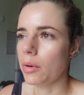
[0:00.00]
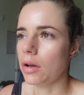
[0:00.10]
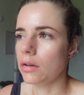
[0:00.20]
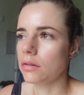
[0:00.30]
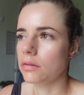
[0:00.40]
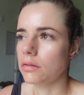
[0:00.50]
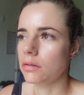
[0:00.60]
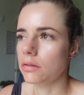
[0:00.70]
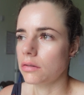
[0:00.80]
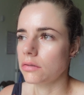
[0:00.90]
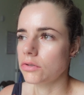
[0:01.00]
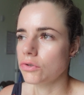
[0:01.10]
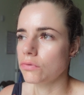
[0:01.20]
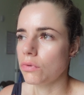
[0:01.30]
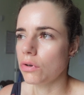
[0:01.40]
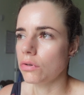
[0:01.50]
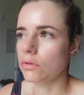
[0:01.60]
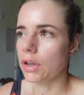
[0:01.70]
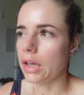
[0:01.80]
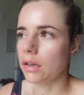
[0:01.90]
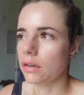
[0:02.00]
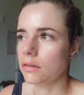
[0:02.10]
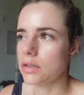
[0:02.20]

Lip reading: But do you know what, like,